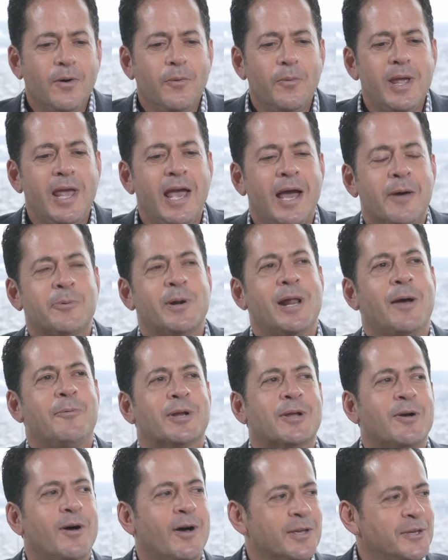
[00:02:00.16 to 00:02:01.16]
We have what I
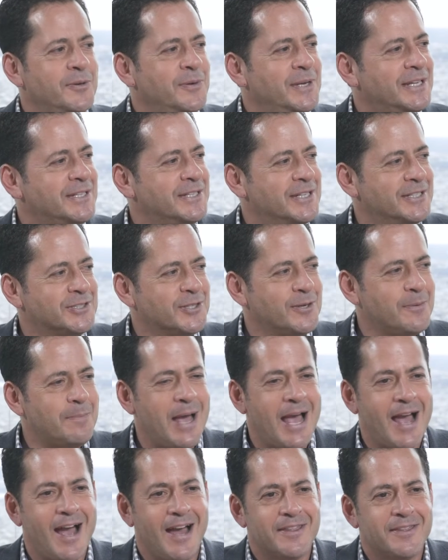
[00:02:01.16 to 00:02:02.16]
would call unique digital
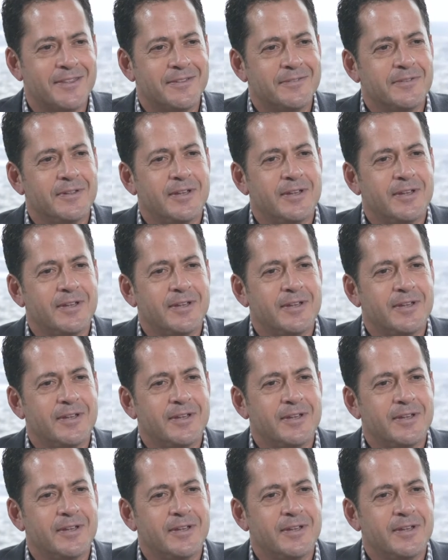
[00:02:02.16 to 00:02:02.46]
path,